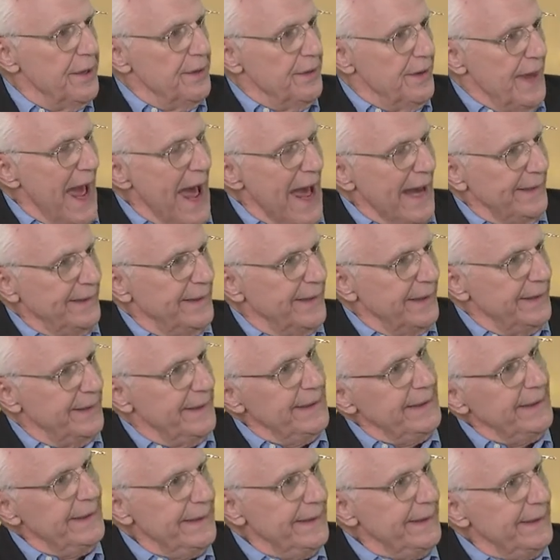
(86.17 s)
that the
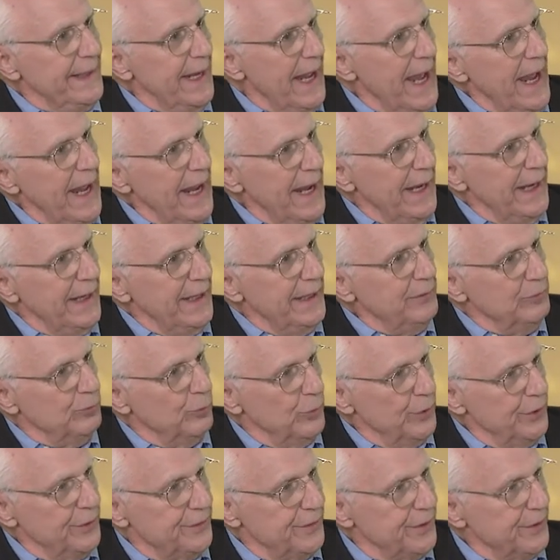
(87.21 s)
DEA,
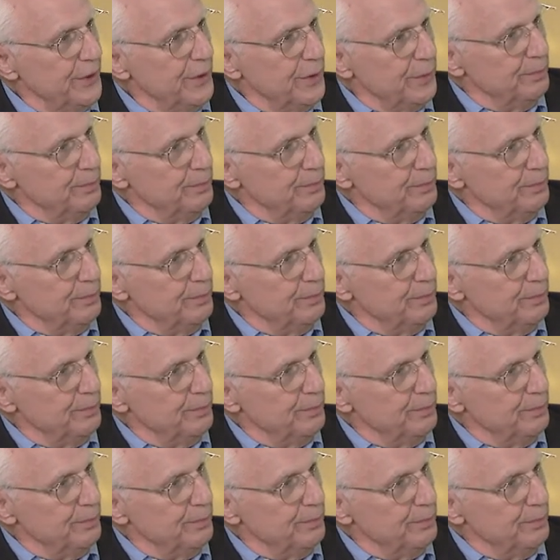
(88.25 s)
with their